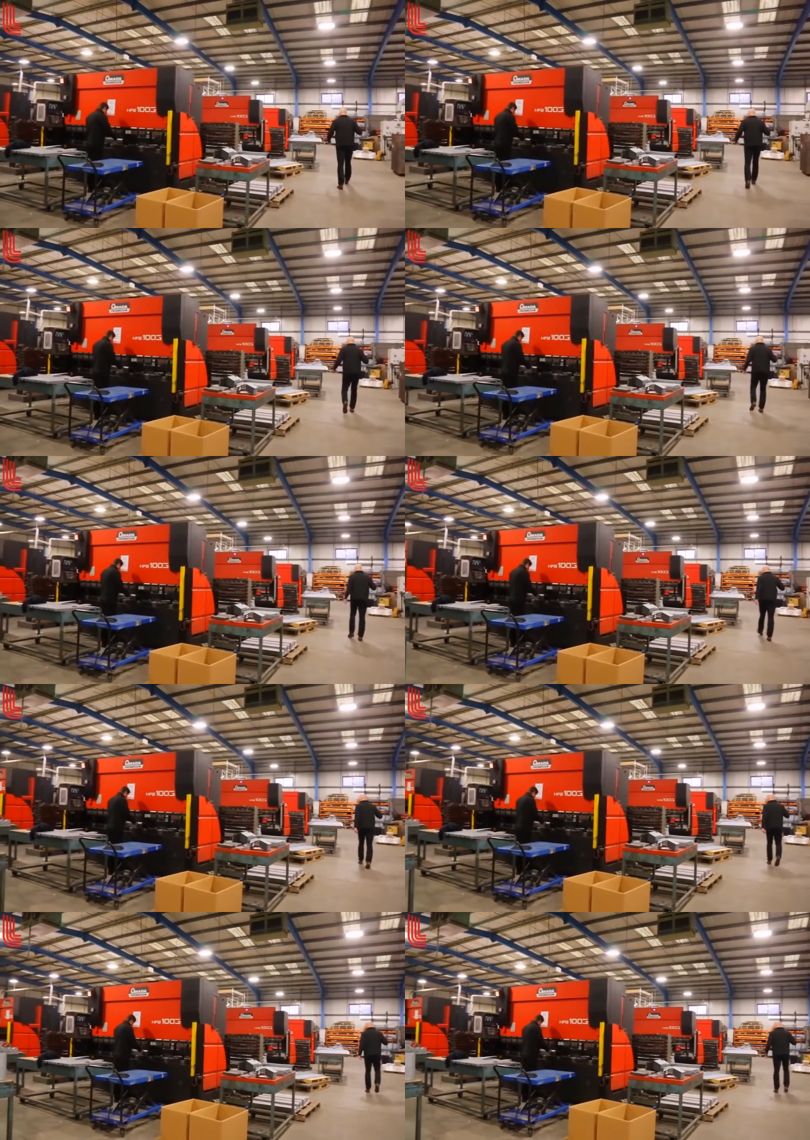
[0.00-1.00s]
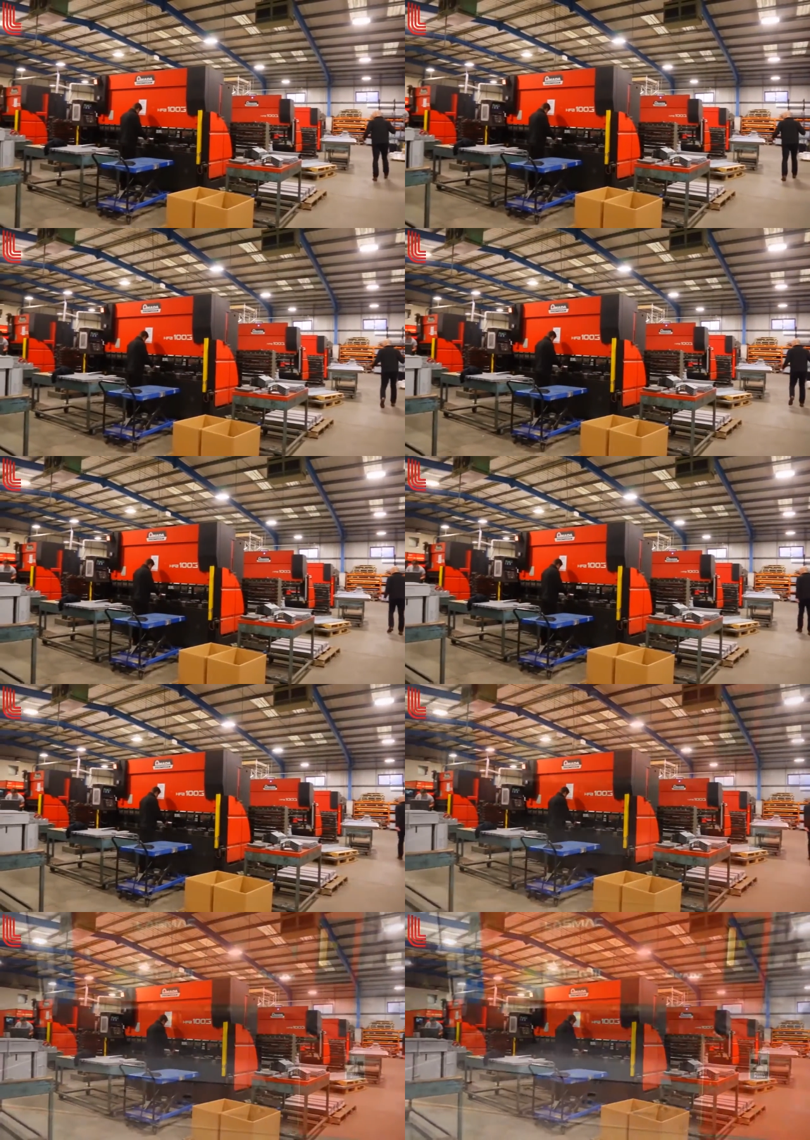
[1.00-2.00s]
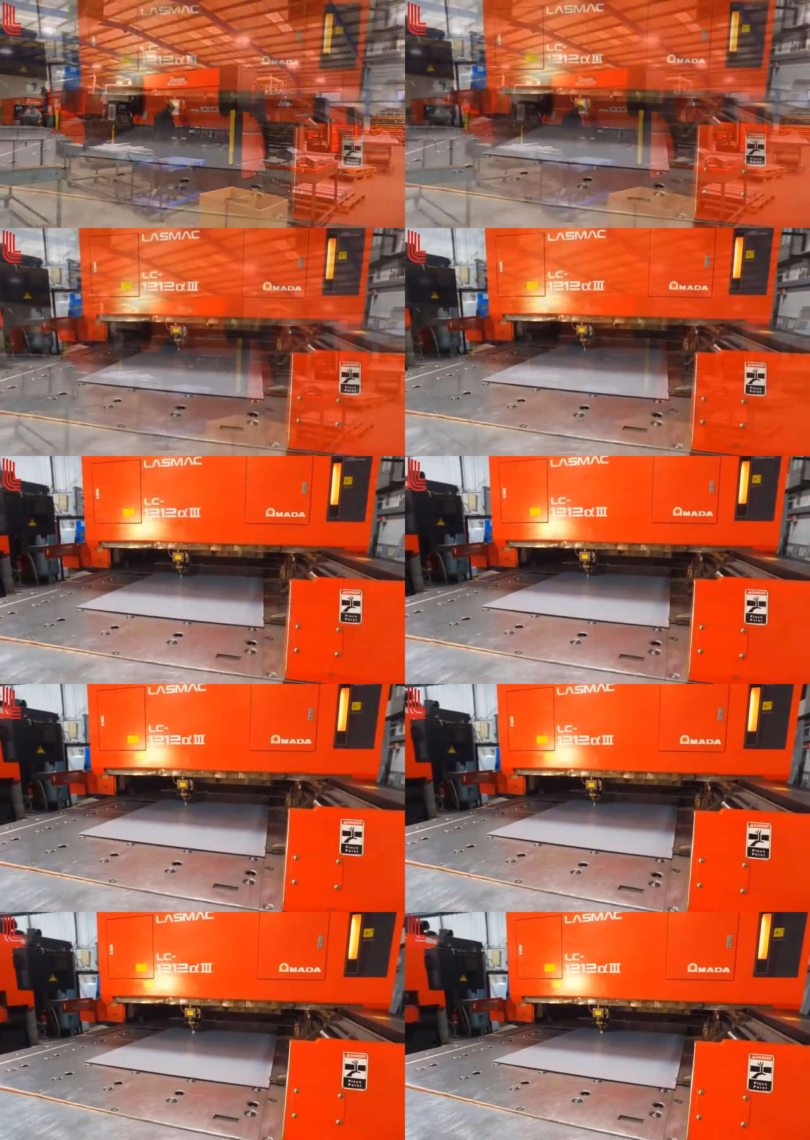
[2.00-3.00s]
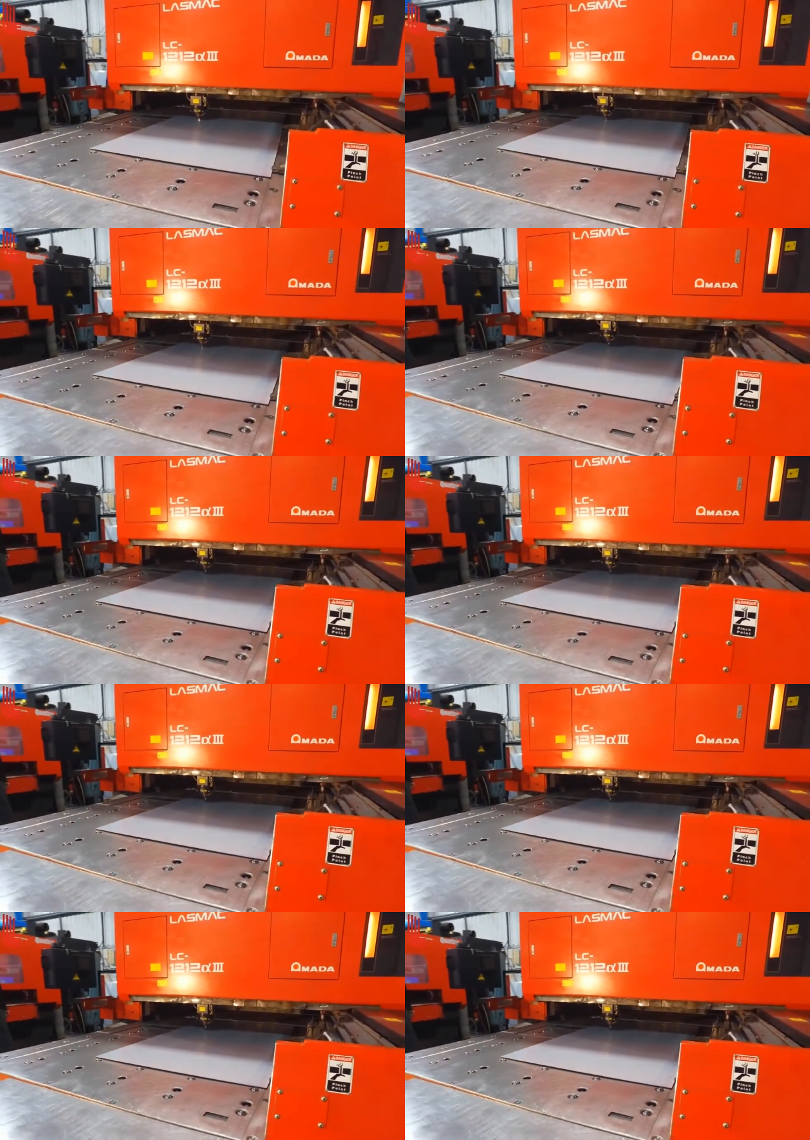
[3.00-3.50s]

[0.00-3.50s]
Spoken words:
[unreadable: no face in view]